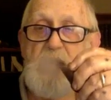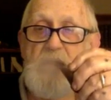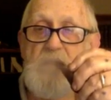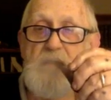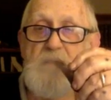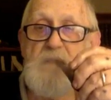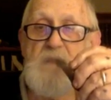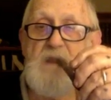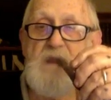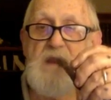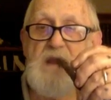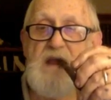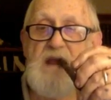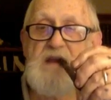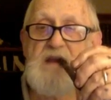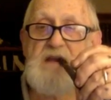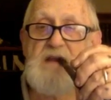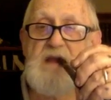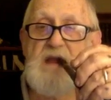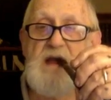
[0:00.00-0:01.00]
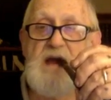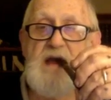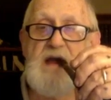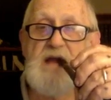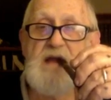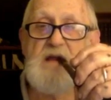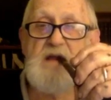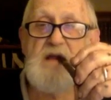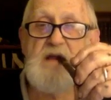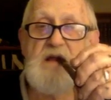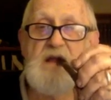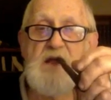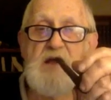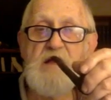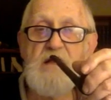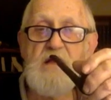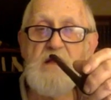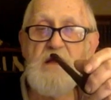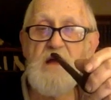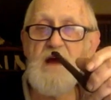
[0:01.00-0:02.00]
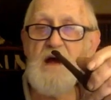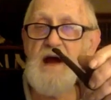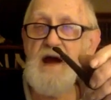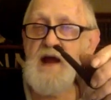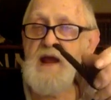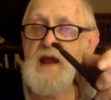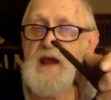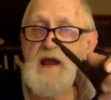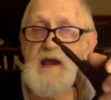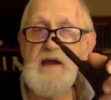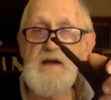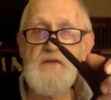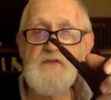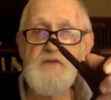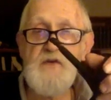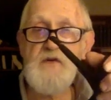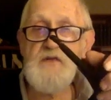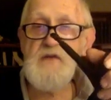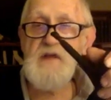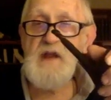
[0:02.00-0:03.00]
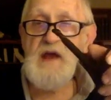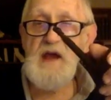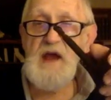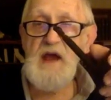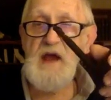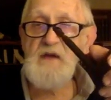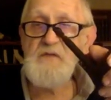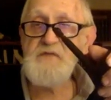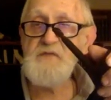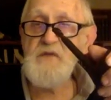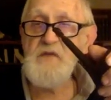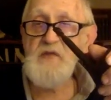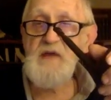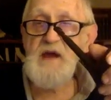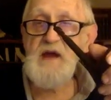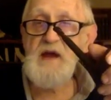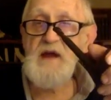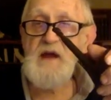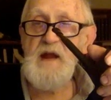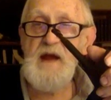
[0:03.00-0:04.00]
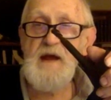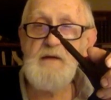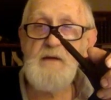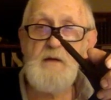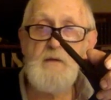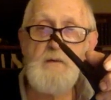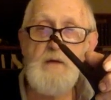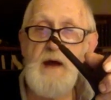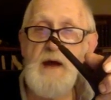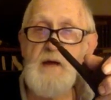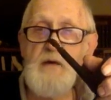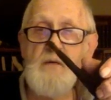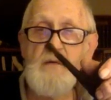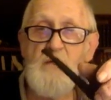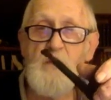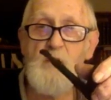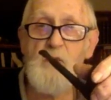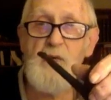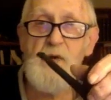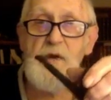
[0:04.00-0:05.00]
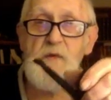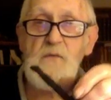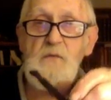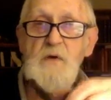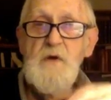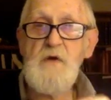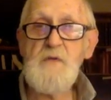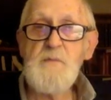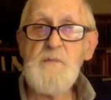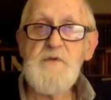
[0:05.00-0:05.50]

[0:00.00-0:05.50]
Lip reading: the next day, I guess, or the day after that, I don't know when it was,